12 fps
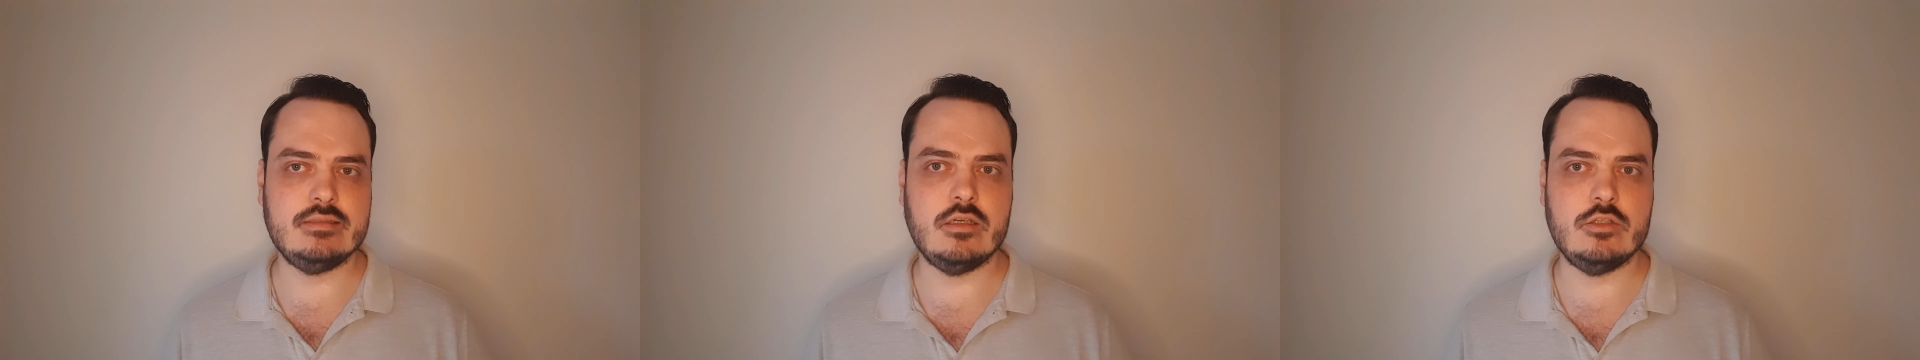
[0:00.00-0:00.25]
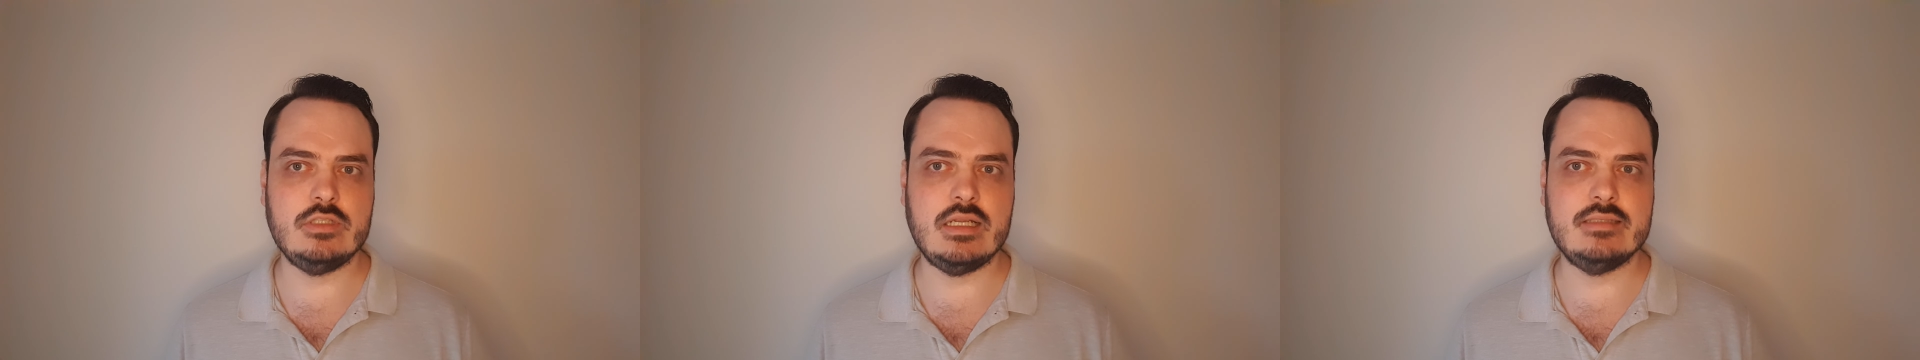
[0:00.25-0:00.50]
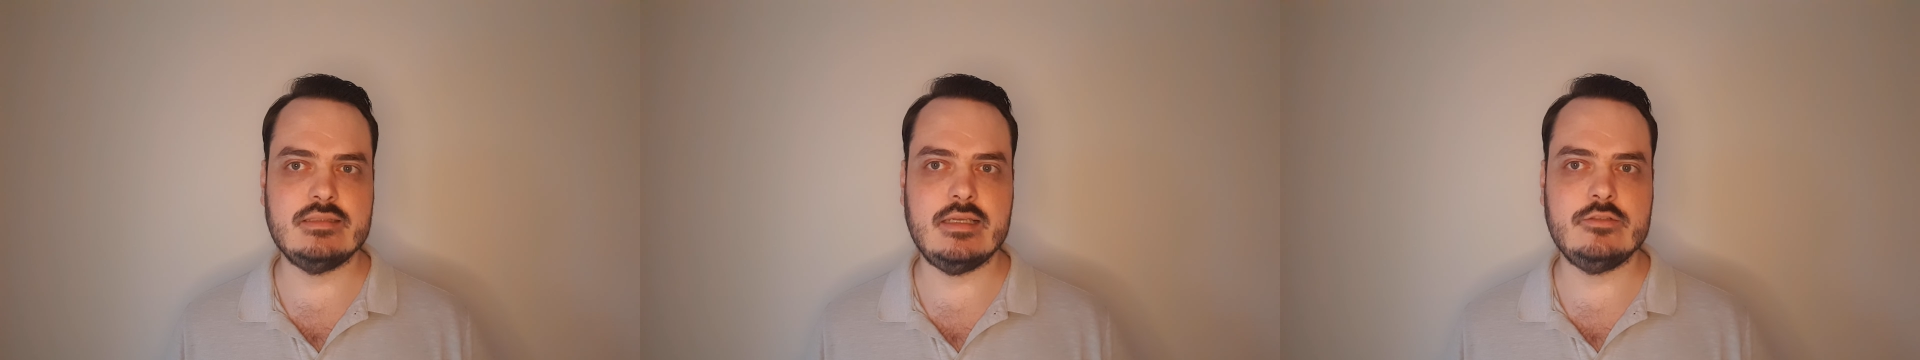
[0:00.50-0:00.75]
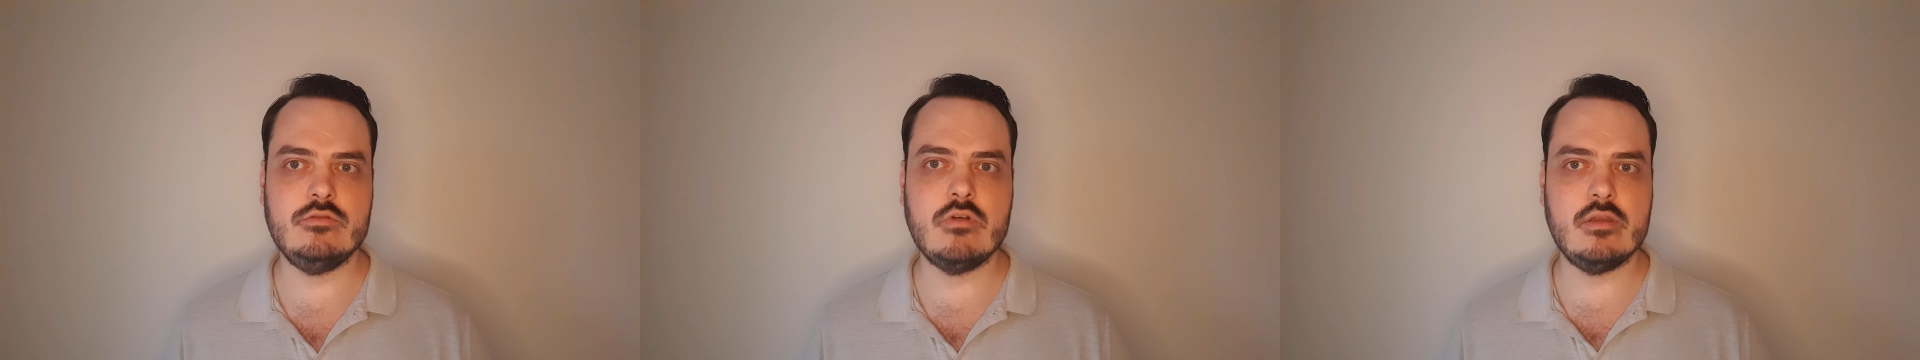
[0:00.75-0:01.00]

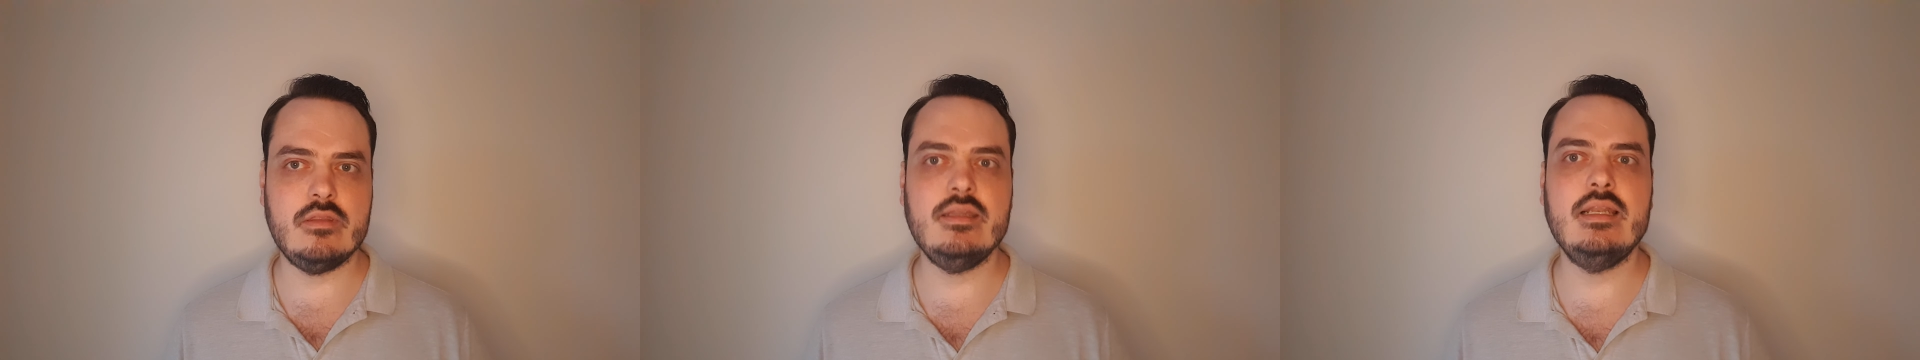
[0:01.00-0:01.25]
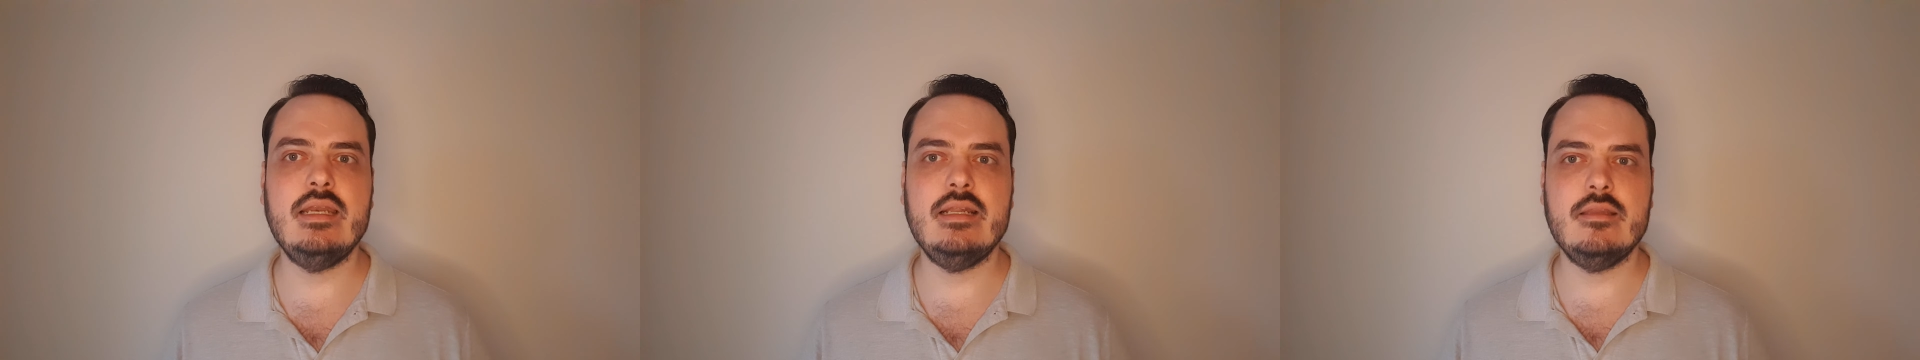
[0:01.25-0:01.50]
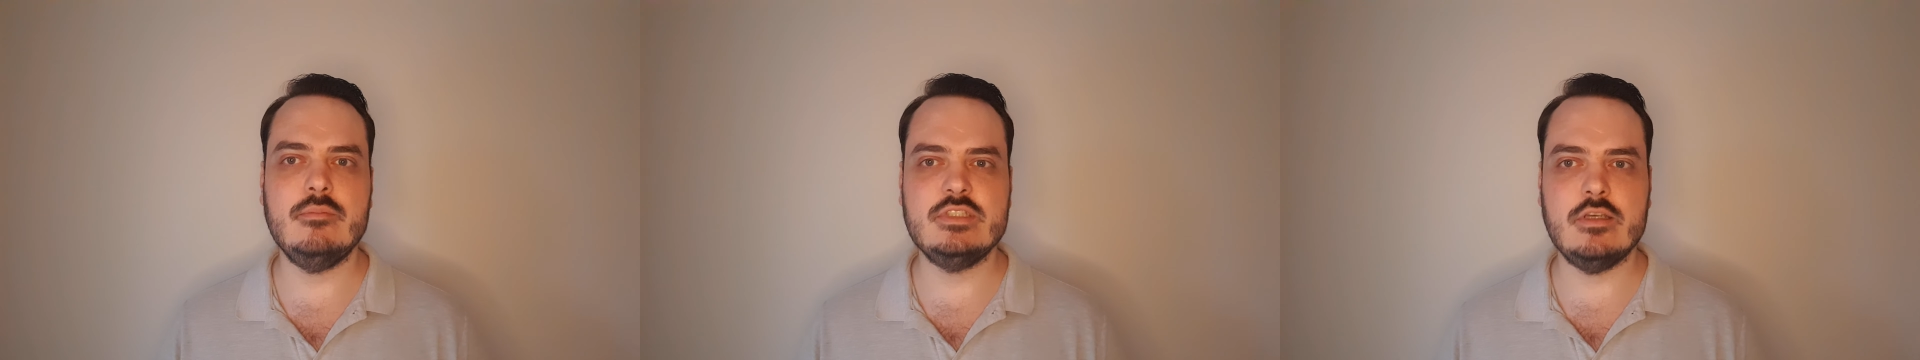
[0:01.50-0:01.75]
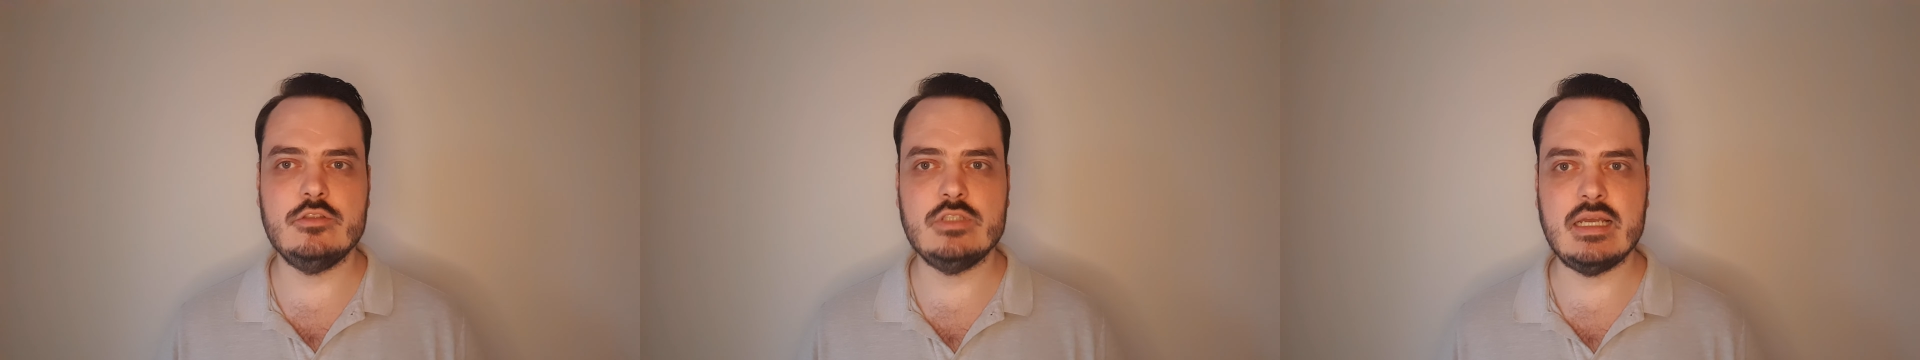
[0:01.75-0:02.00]
socialization rather than letting them
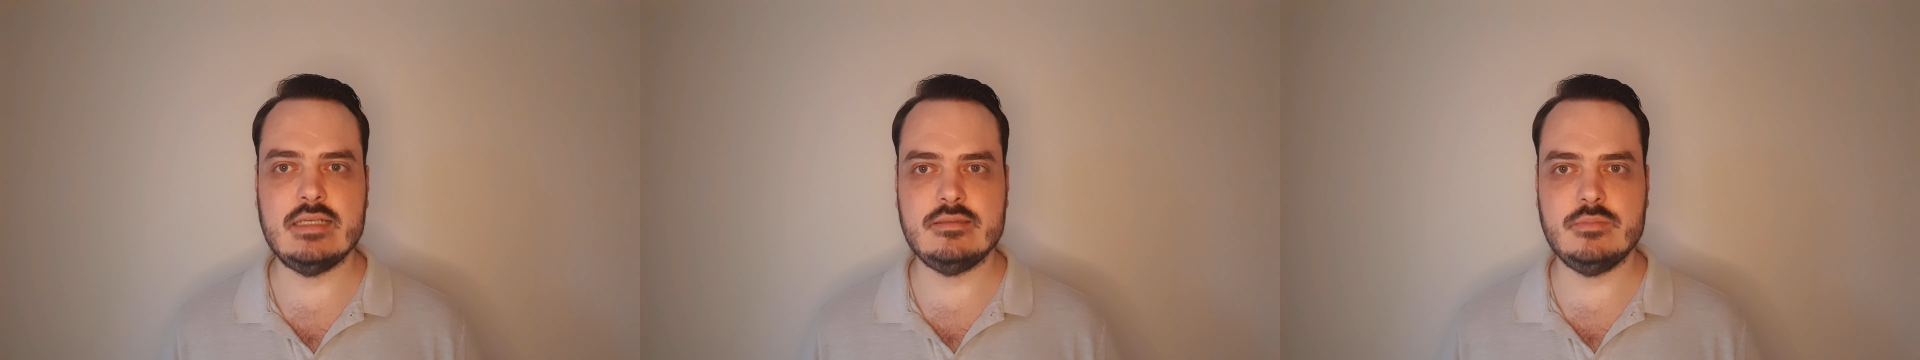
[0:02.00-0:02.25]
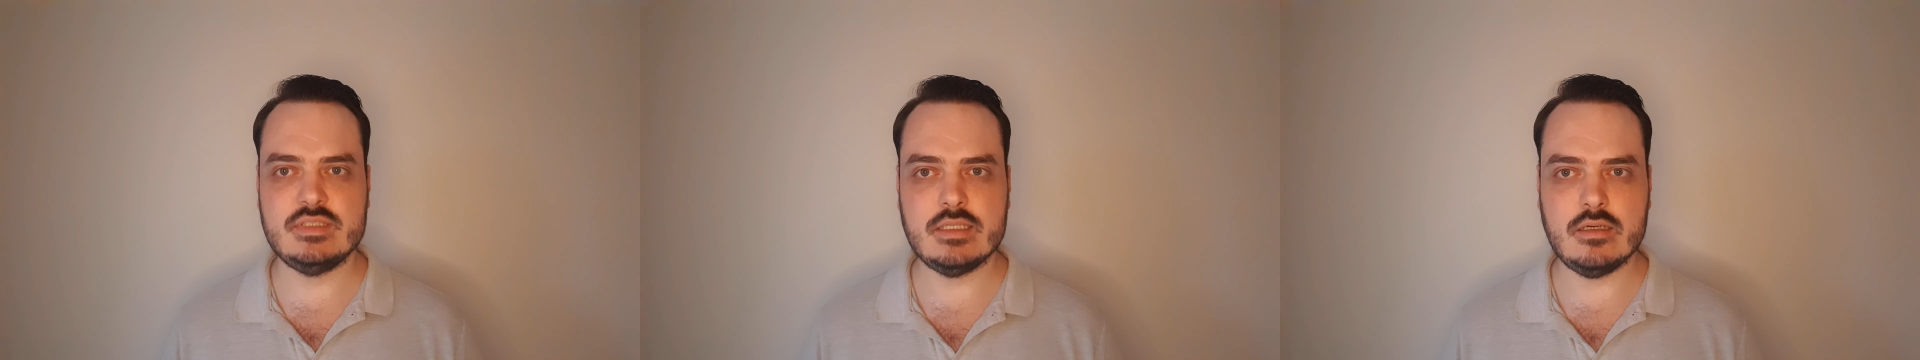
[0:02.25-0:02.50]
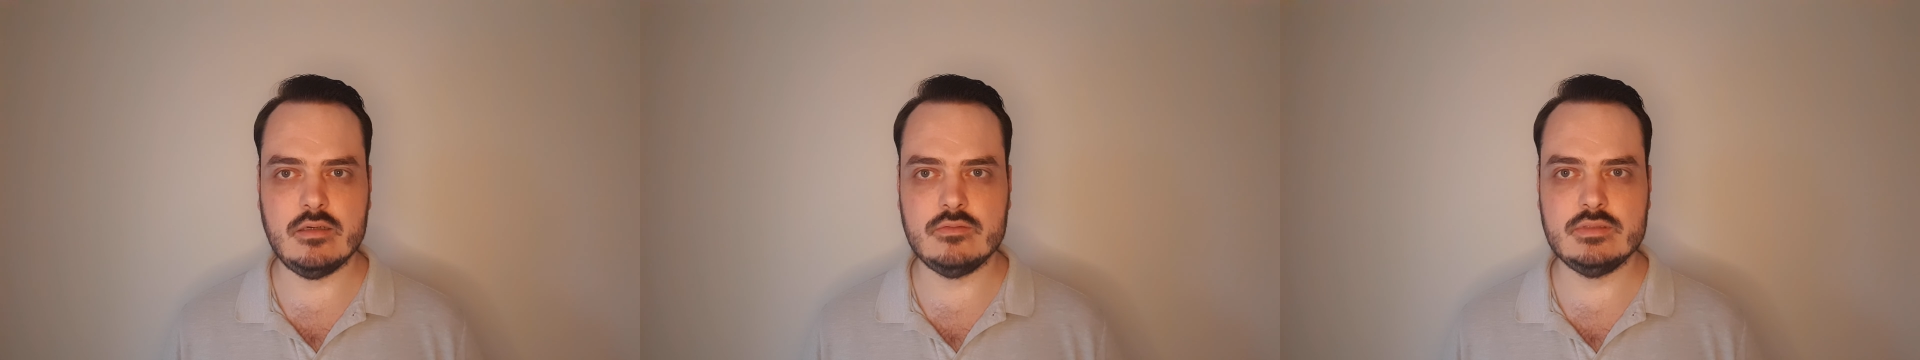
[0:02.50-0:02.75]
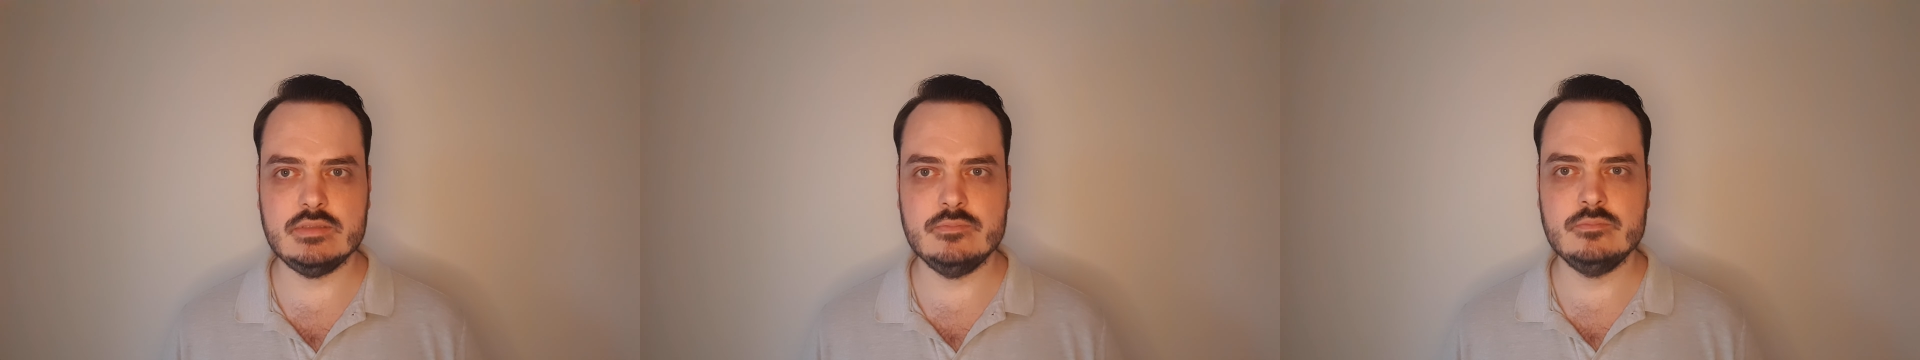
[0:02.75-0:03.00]
socialize themselves.